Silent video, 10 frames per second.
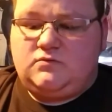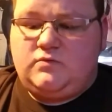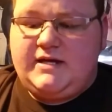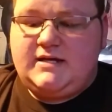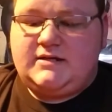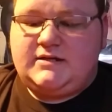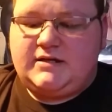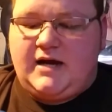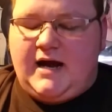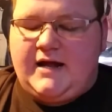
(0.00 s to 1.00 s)

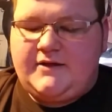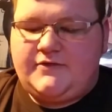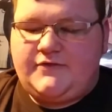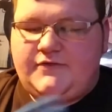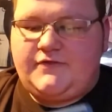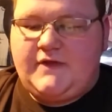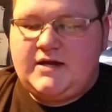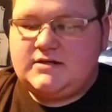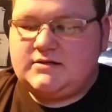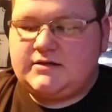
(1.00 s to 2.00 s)
week, I
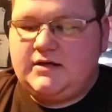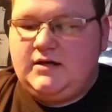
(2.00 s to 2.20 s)
think,